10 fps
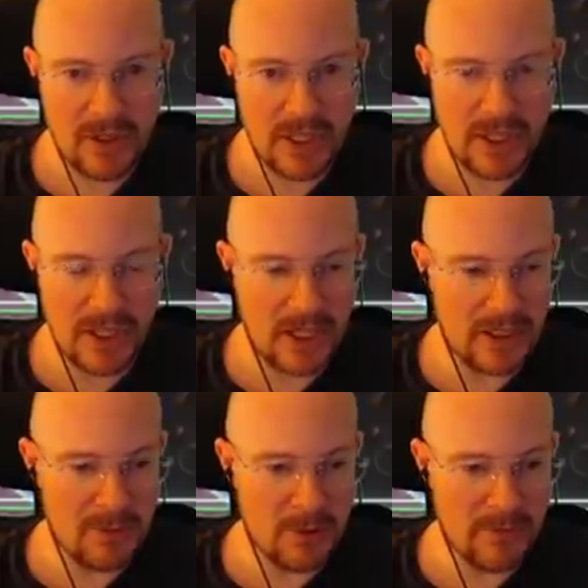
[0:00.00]
I think I
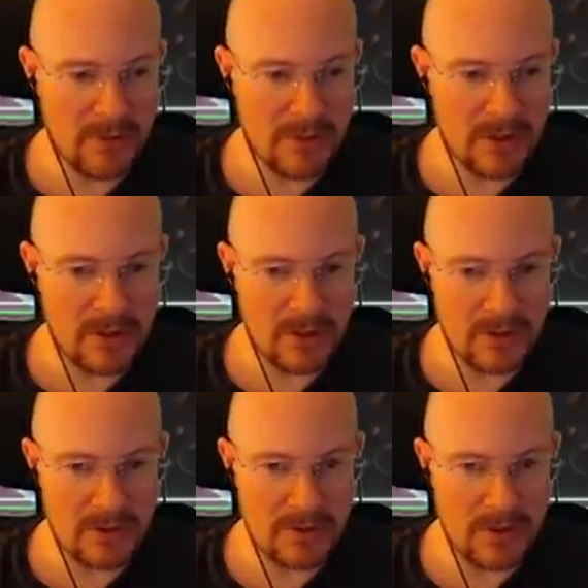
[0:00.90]
need to move them into
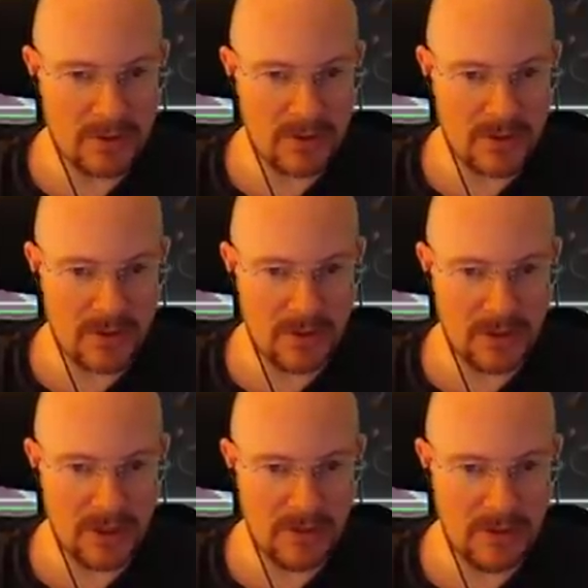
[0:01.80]
the drone control to
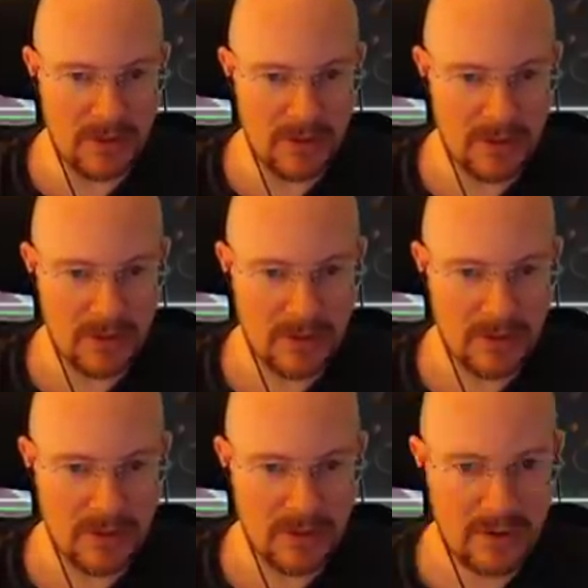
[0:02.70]
heal.
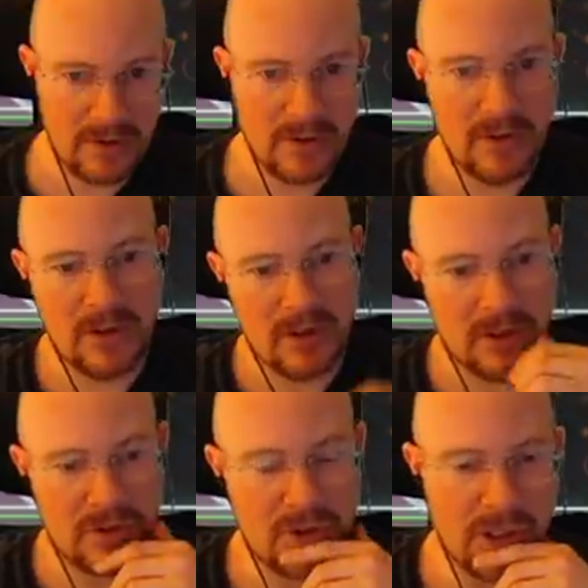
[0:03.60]

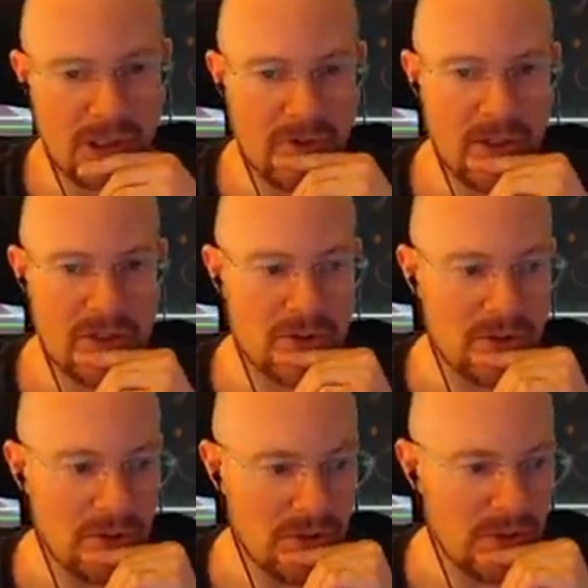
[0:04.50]
Let's check if that's
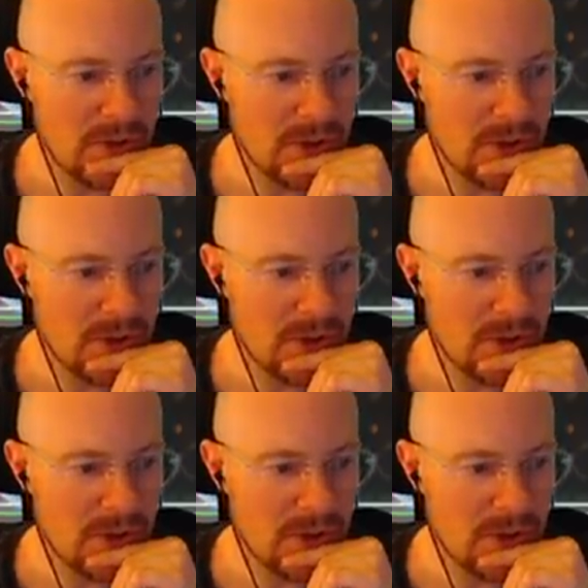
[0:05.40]
true.